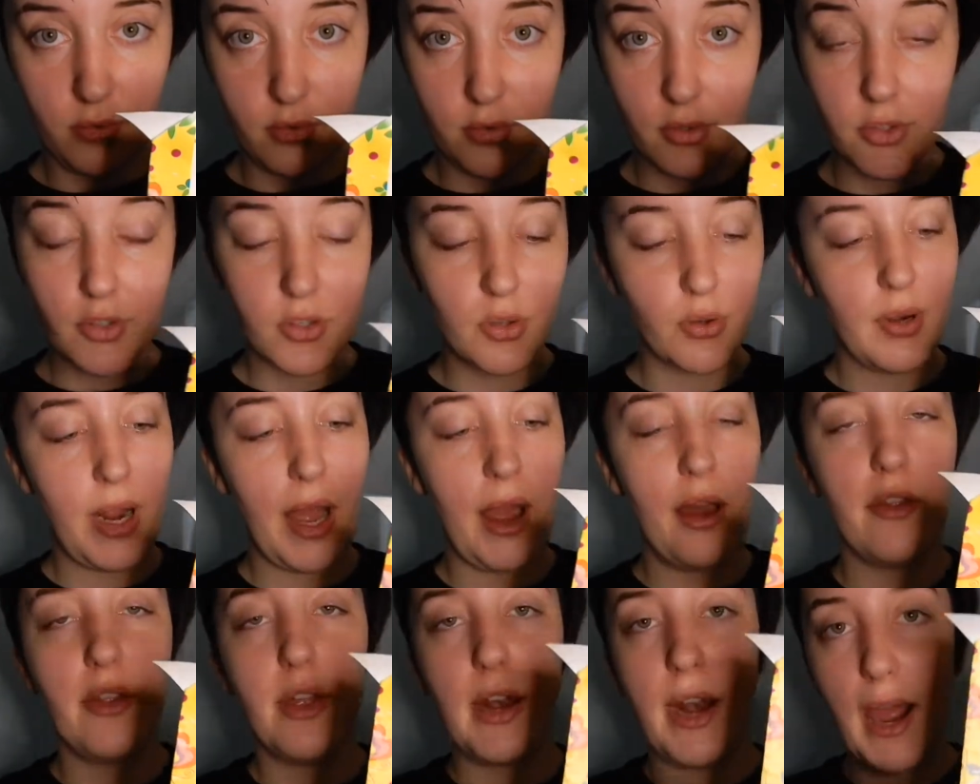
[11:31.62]
So
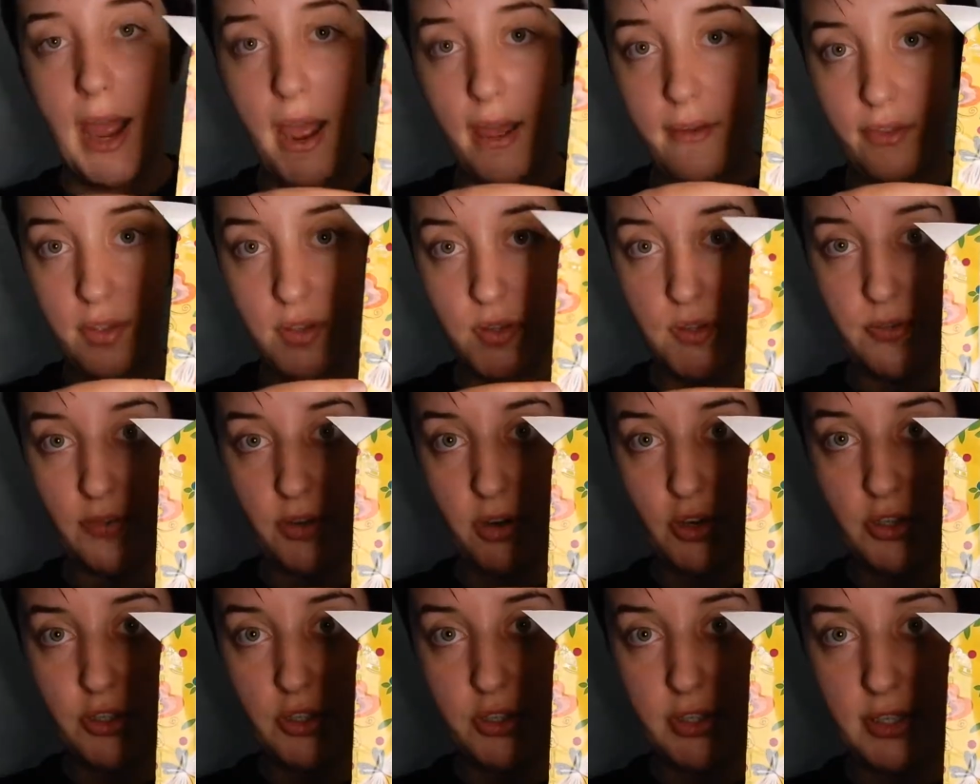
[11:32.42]
now that I have this
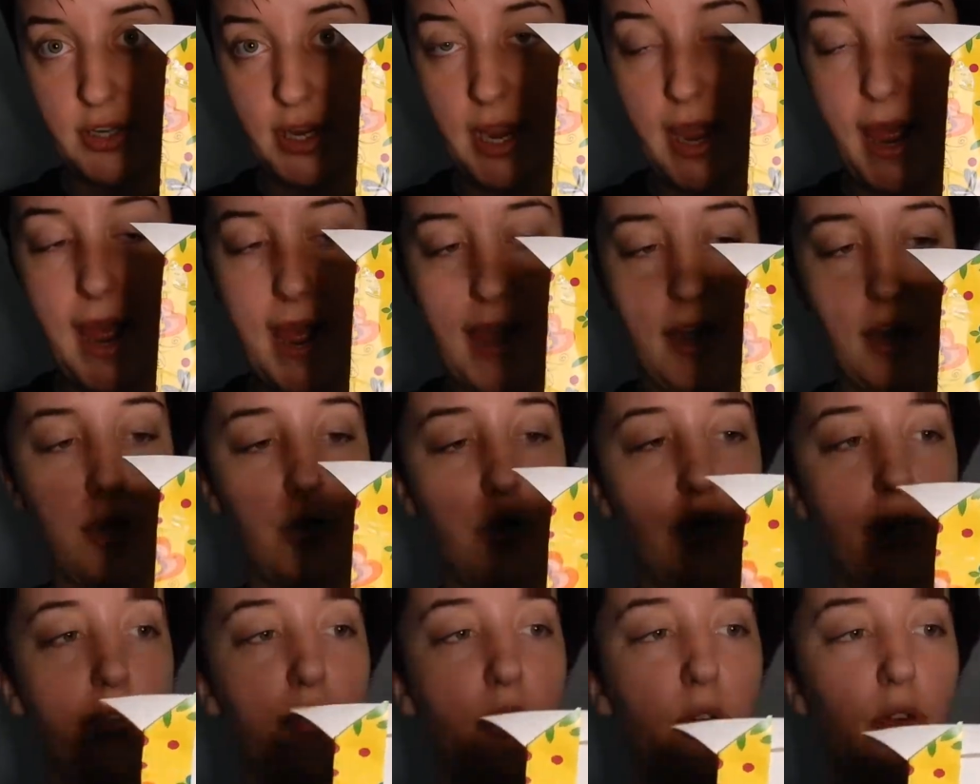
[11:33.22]
first
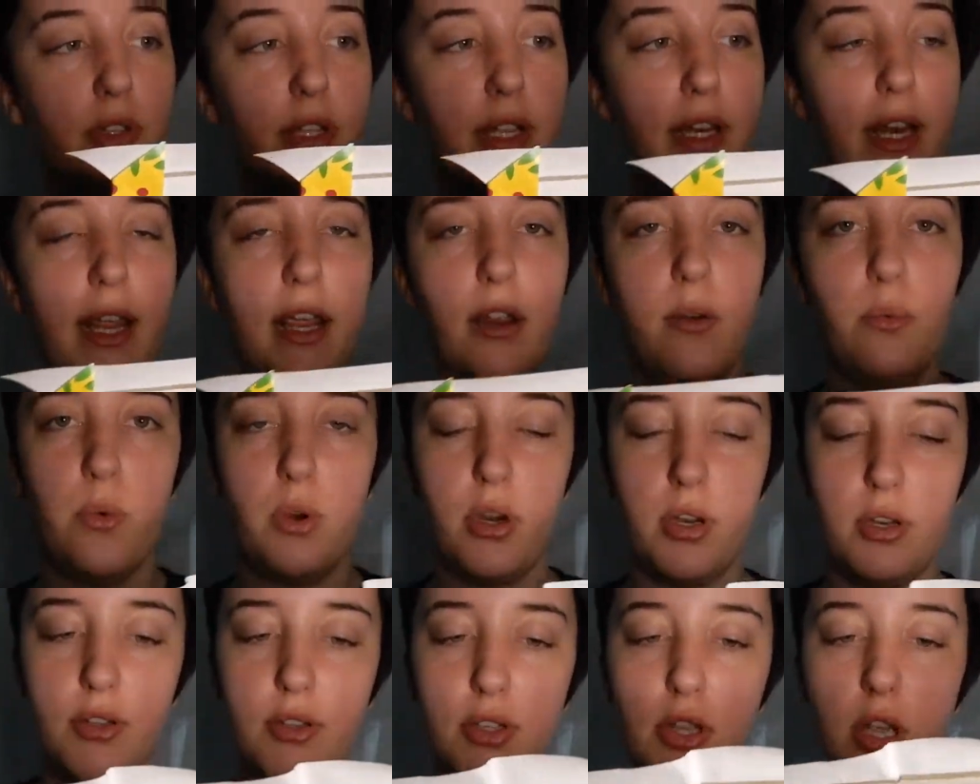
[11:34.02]
edge folded
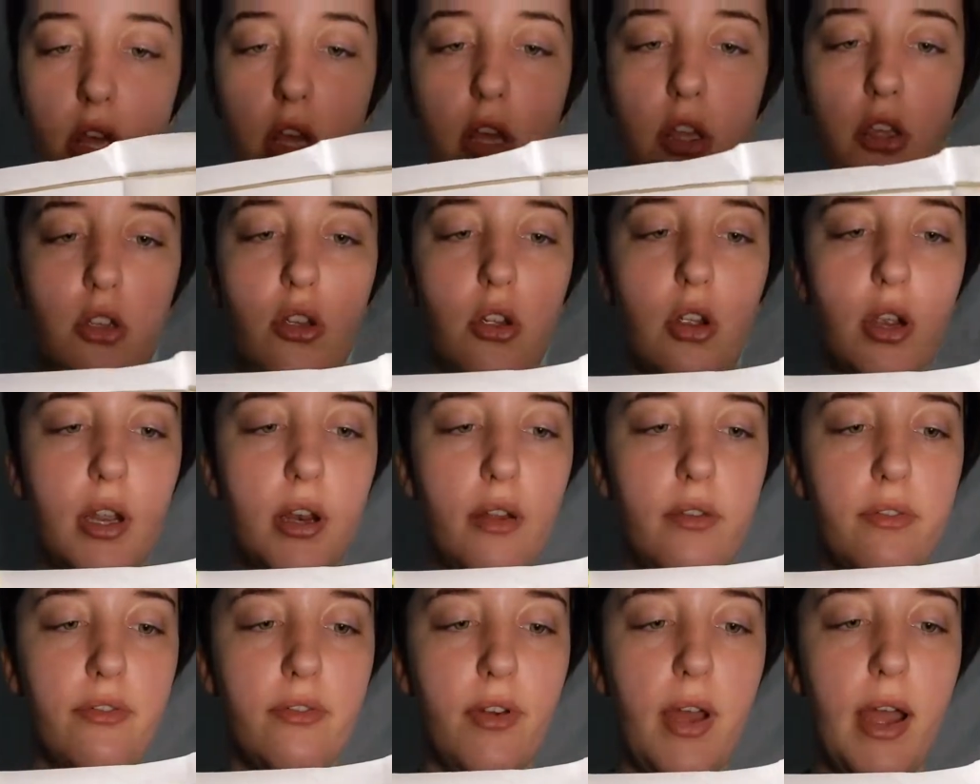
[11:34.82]
inwards, you're going
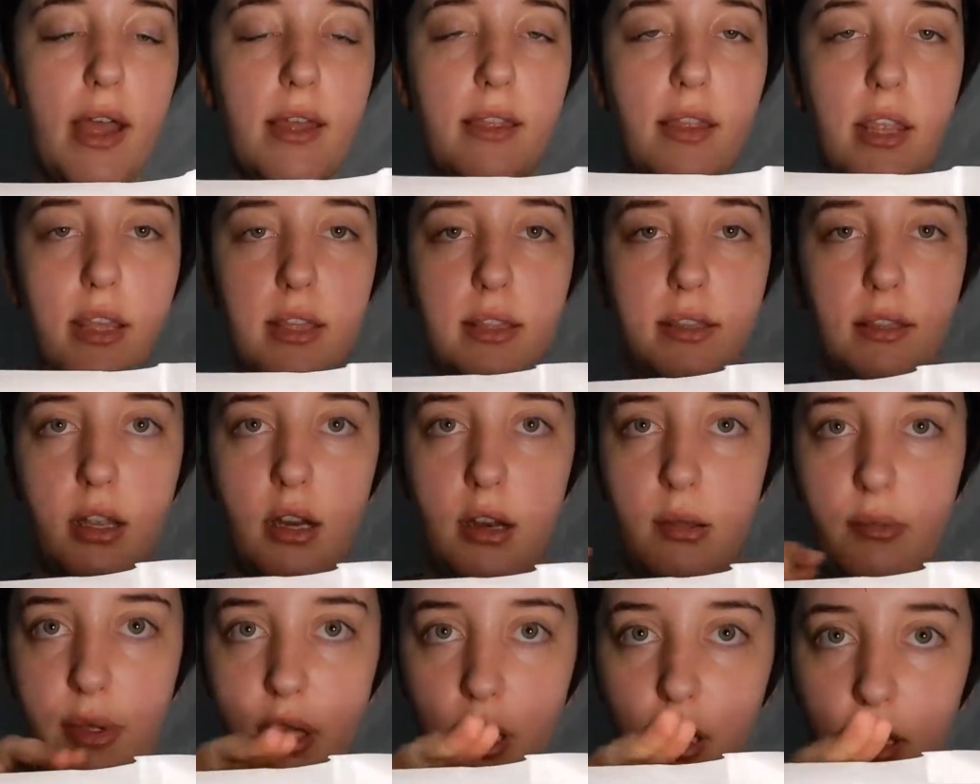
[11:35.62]
to find that it's going
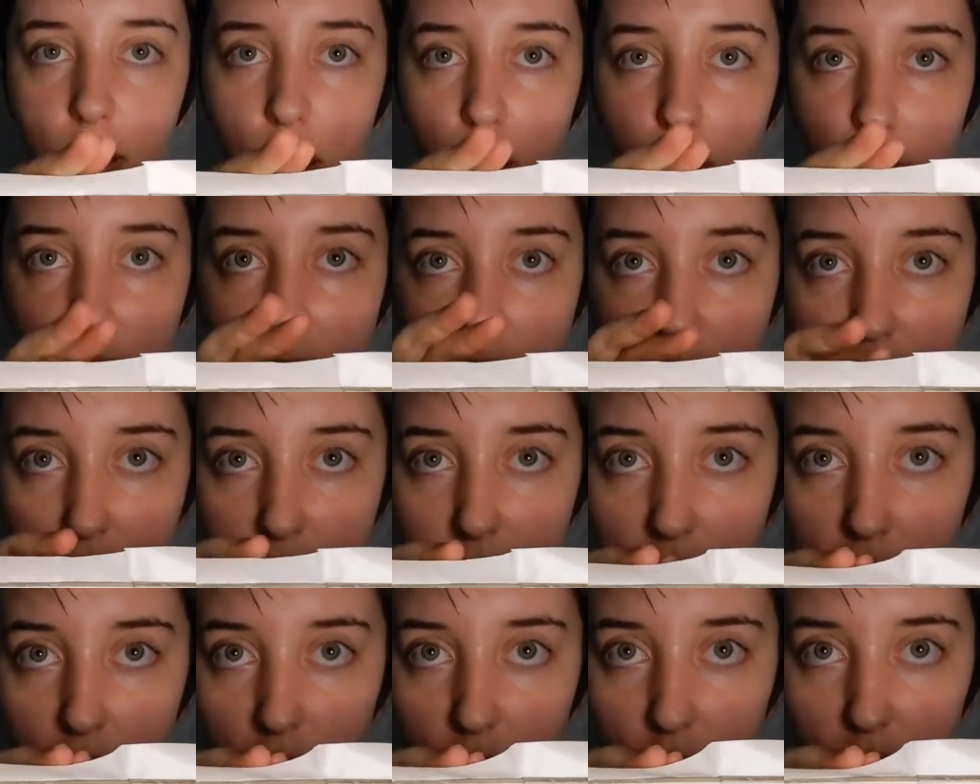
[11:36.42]
to be a little bit
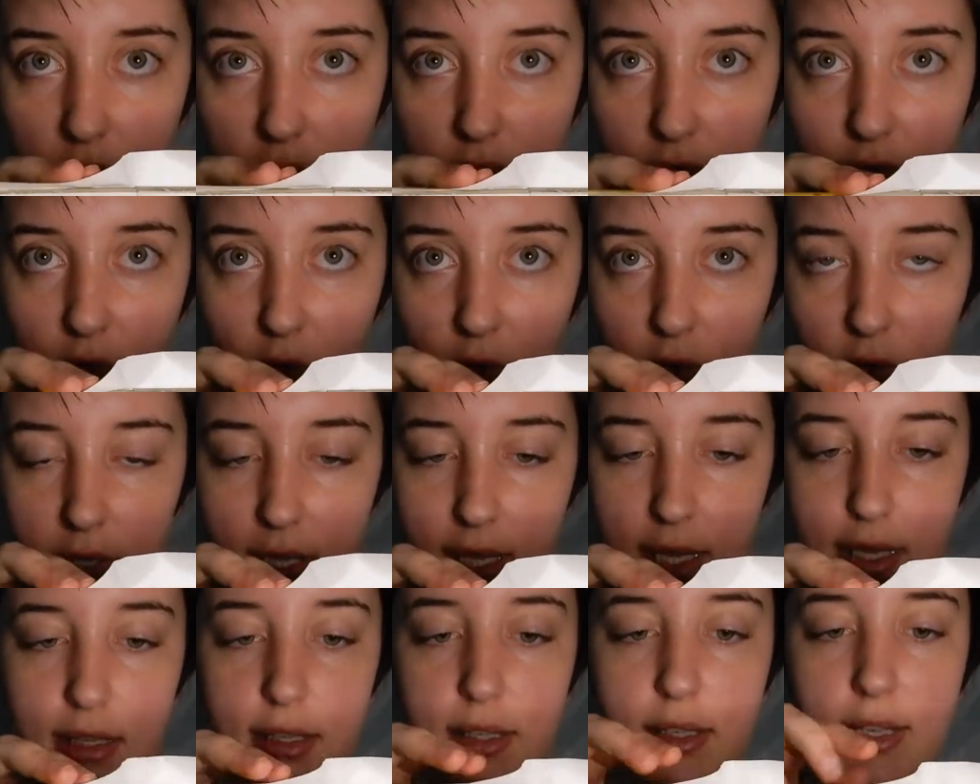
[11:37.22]
difficult to fold
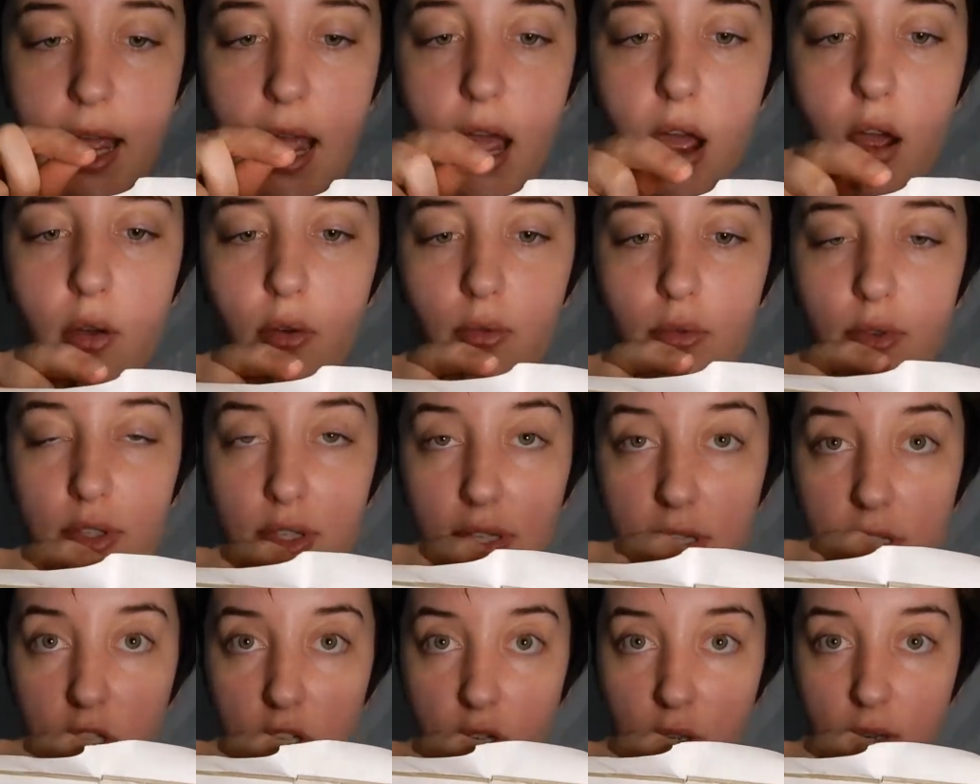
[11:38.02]
these down
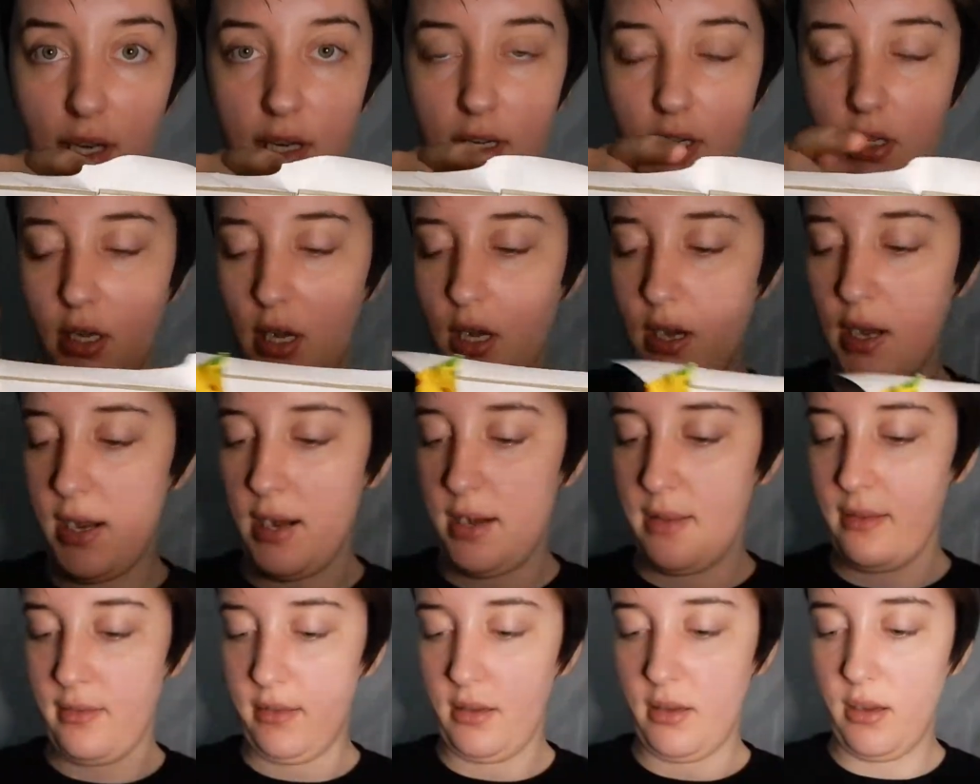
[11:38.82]
since you didn't cut
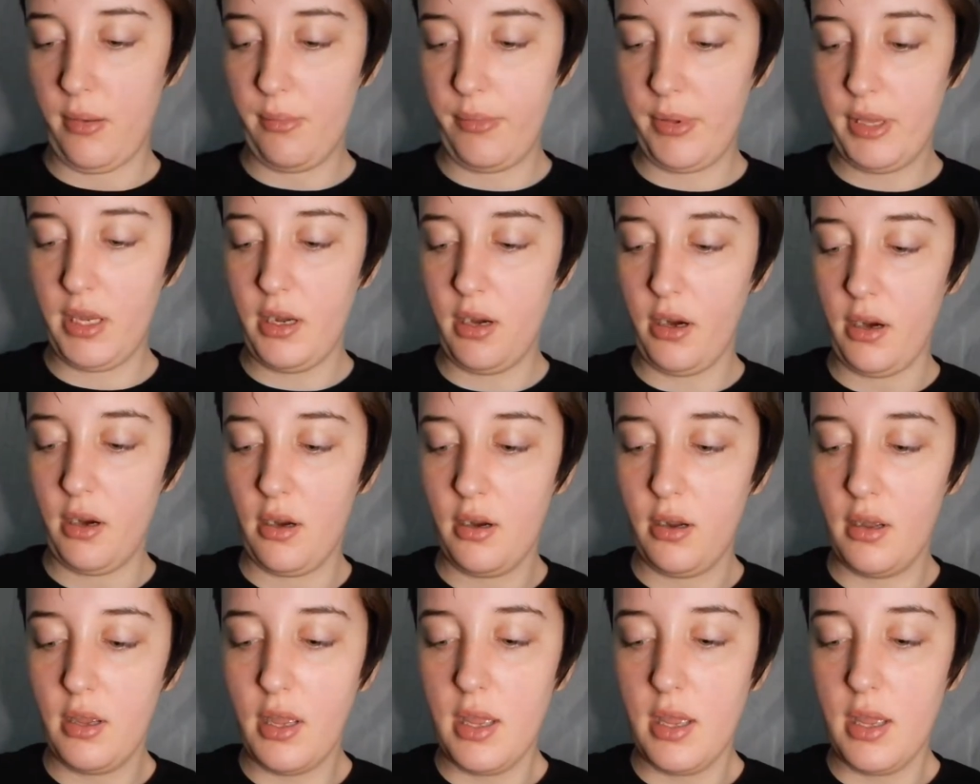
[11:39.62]
anything up here.